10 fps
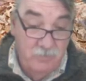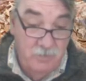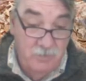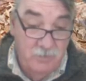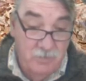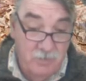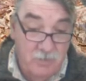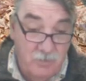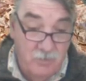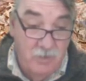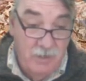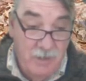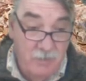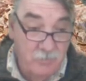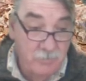you know call
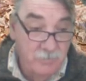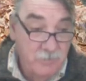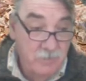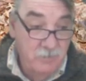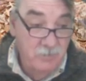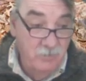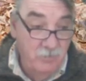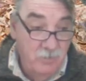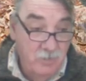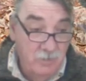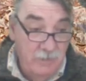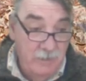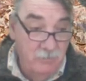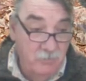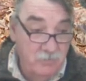out to
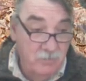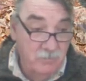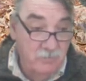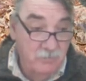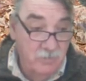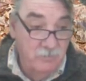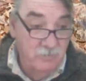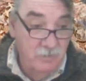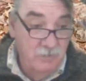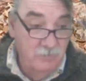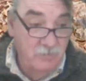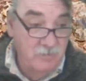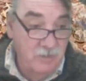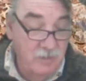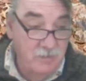landlords of, of Cleveland
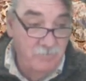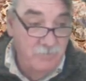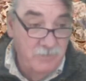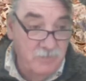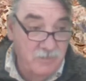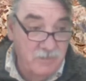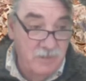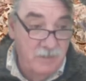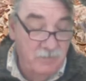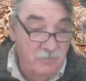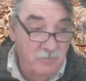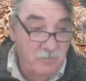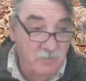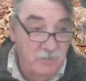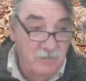saying this is not a good
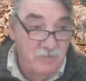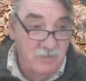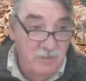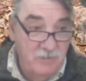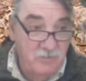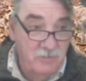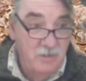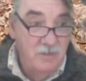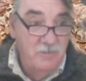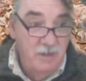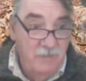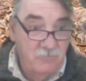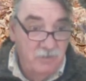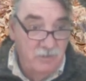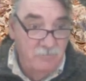legislation. They have
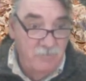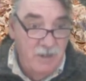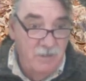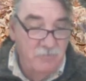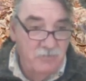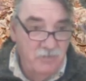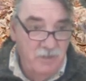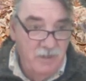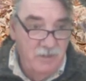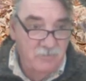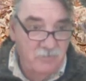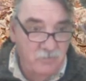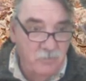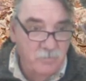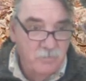to get involved. The city has
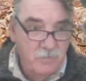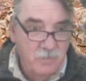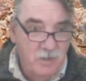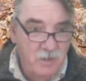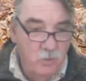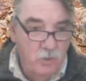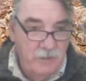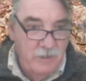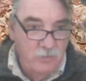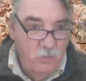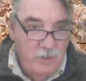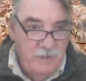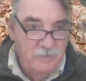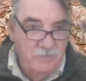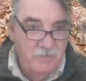to uh, work on
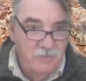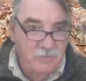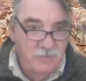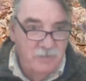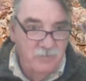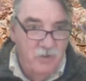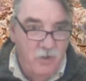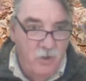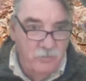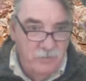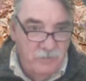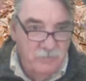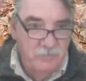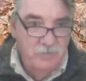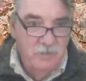ways that are less
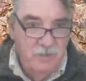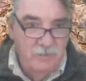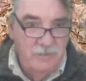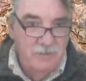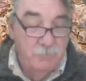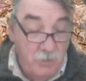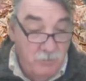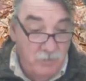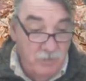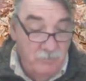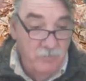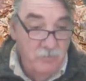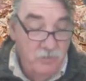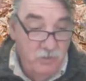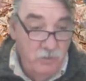onerous and less punitive
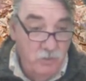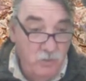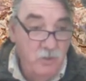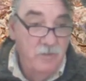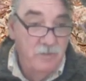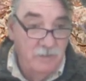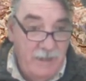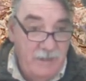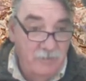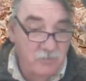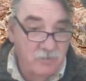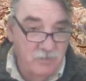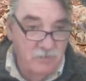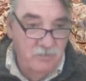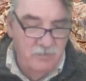to the landlords of
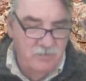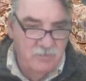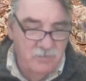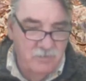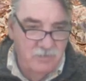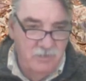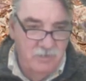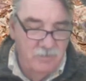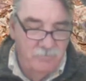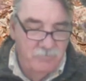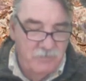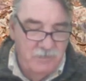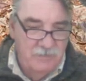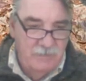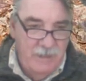the city. The, the, city, the
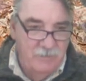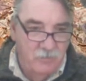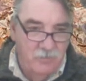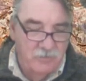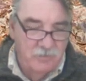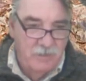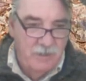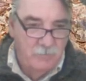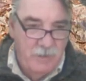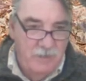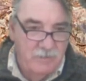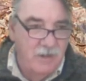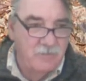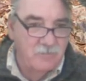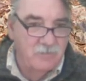city's landlords are not the bad
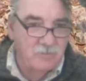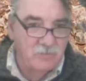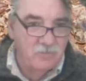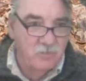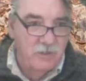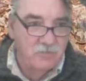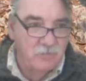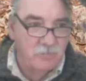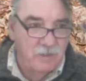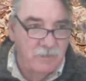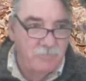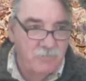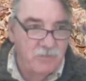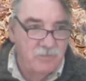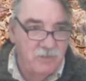guys in this situation, okay?
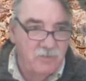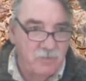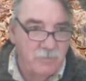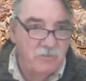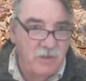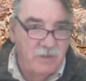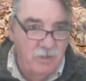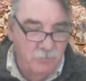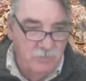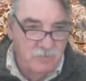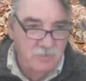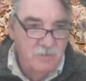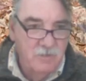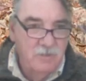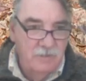The city should be trying to help these
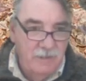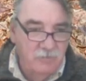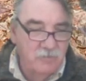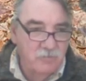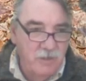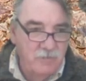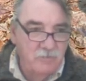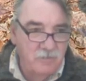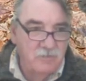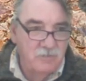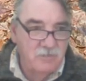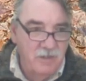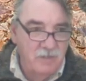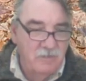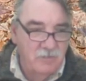landlords rather than
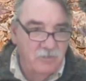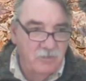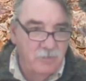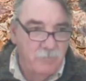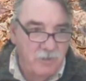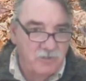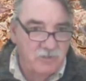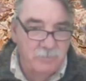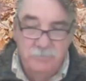stating that they're going to punish and, them.